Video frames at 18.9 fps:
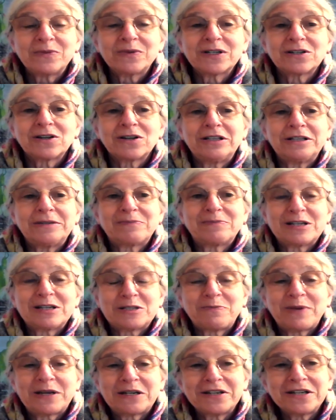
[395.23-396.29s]
We'll call it
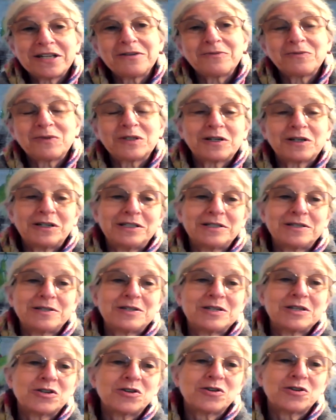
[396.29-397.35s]
prosperity and we'll call it
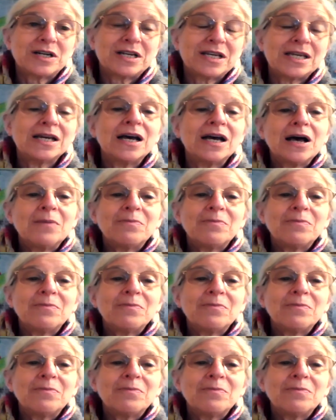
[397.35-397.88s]
security,